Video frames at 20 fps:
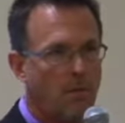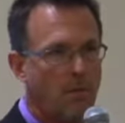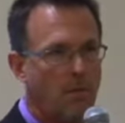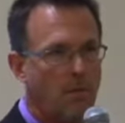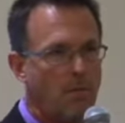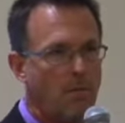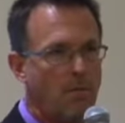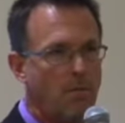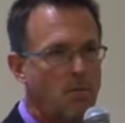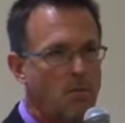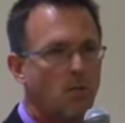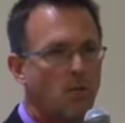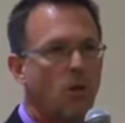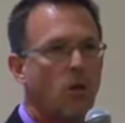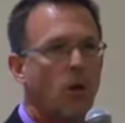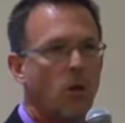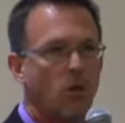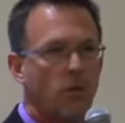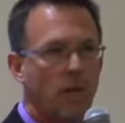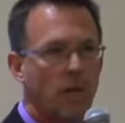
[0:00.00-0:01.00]
Right. She
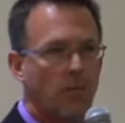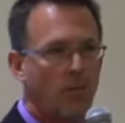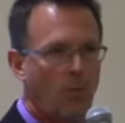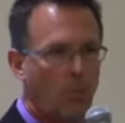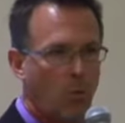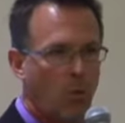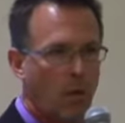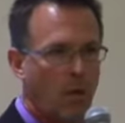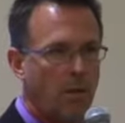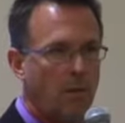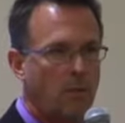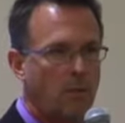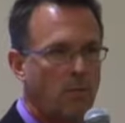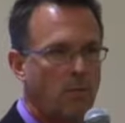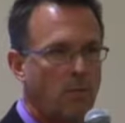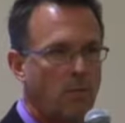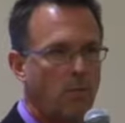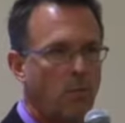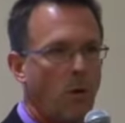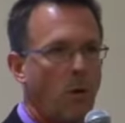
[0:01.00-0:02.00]
would call 911.
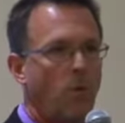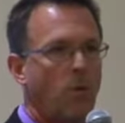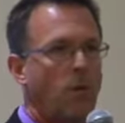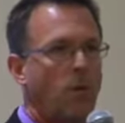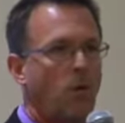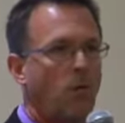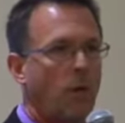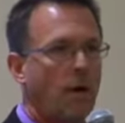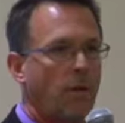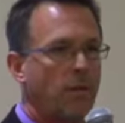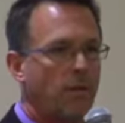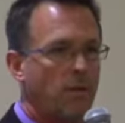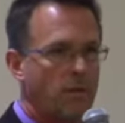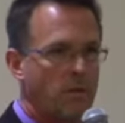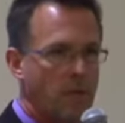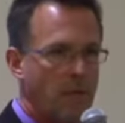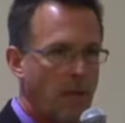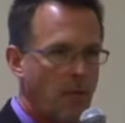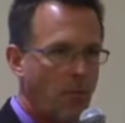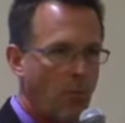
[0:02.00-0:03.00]
We would go out there
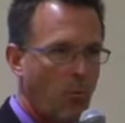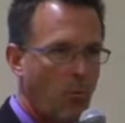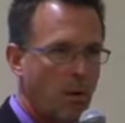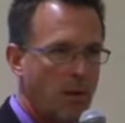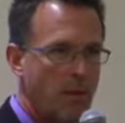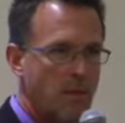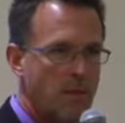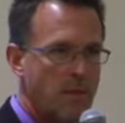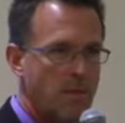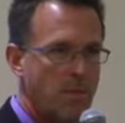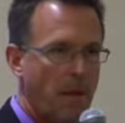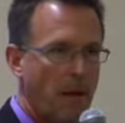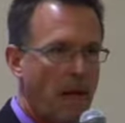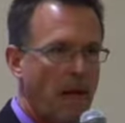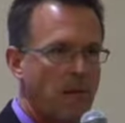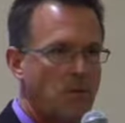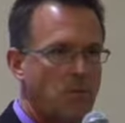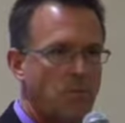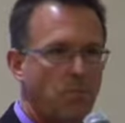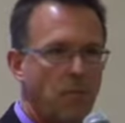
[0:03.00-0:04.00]
as a 911
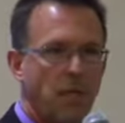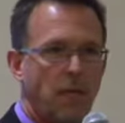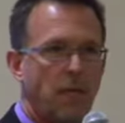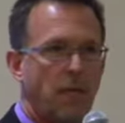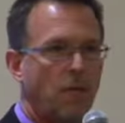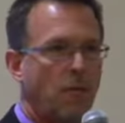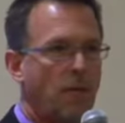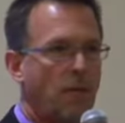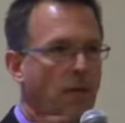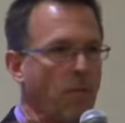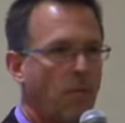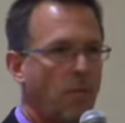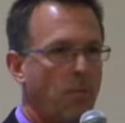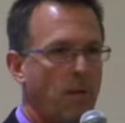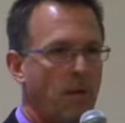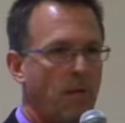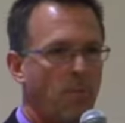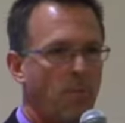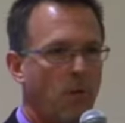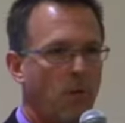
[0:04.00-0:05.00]
dispatch. PD would never
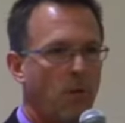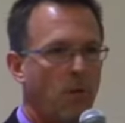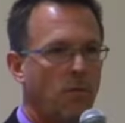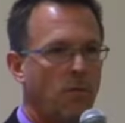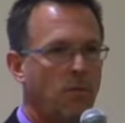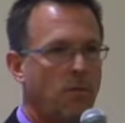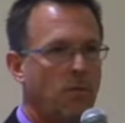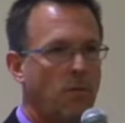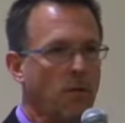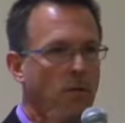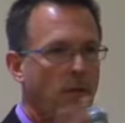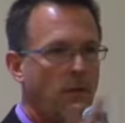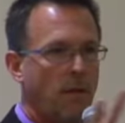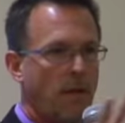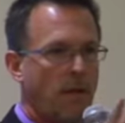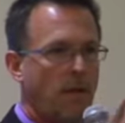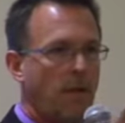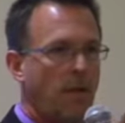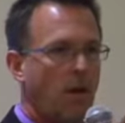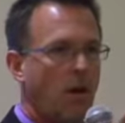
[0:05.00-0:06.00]
be involved.
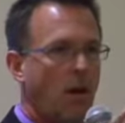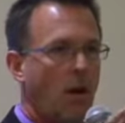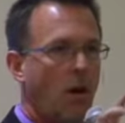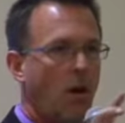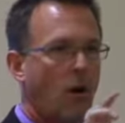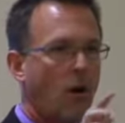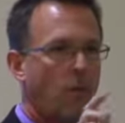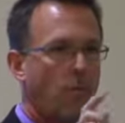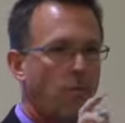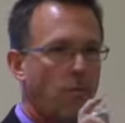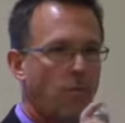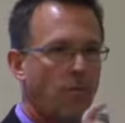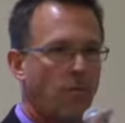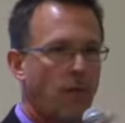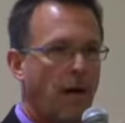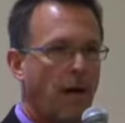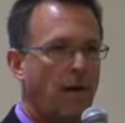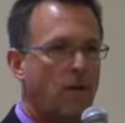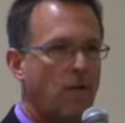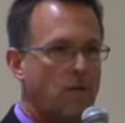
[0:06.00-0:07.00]
Then our
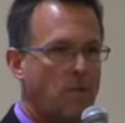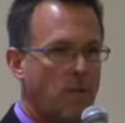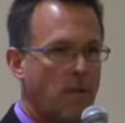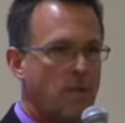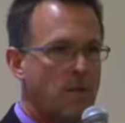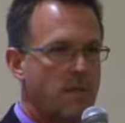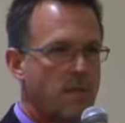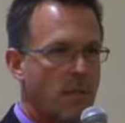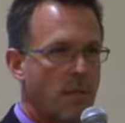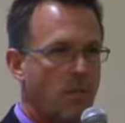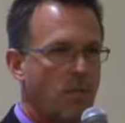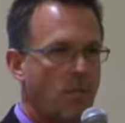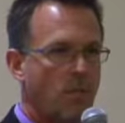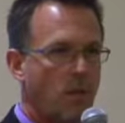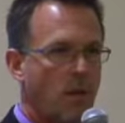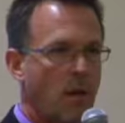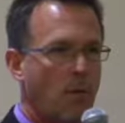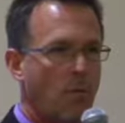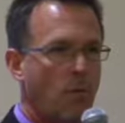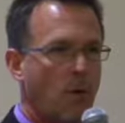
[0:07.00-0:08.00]
providers on scene
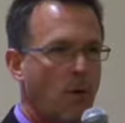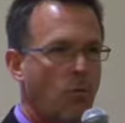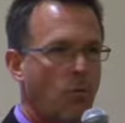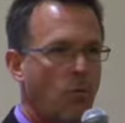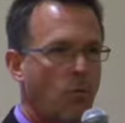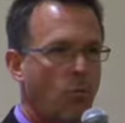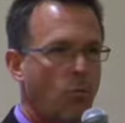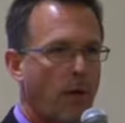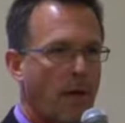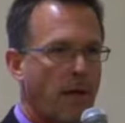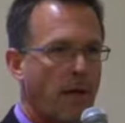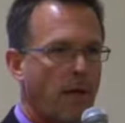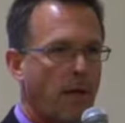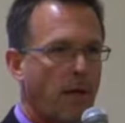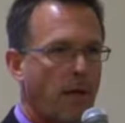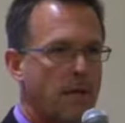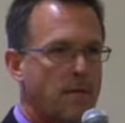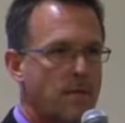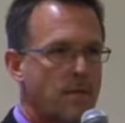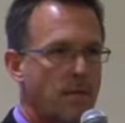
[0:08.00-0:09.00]
through AMR would
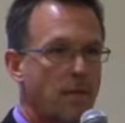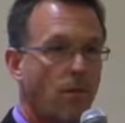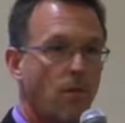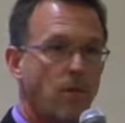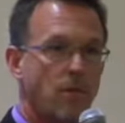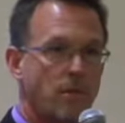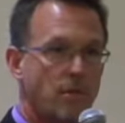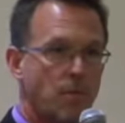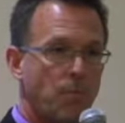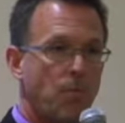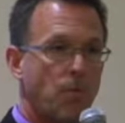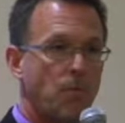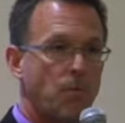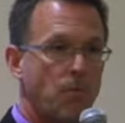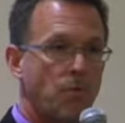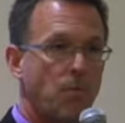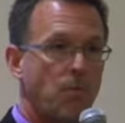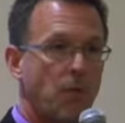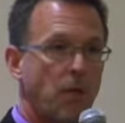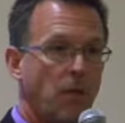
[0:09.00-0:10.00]
recognize that, oh, this is a
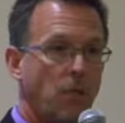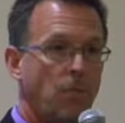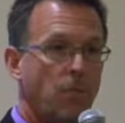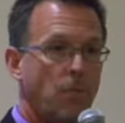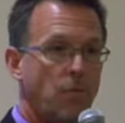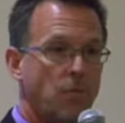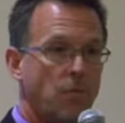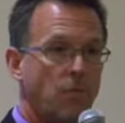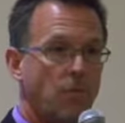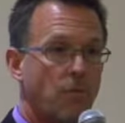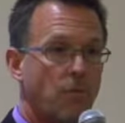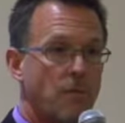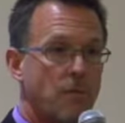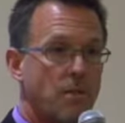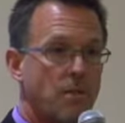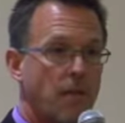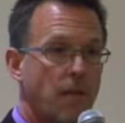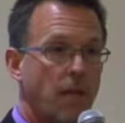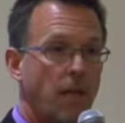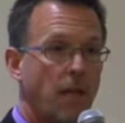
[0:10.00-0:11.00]
person to be a good person for the
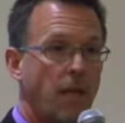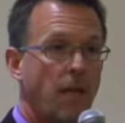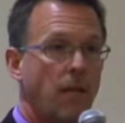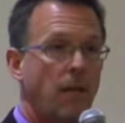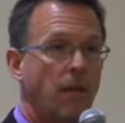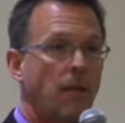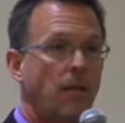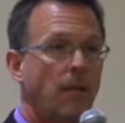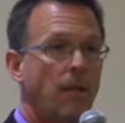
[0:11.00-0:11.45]
study.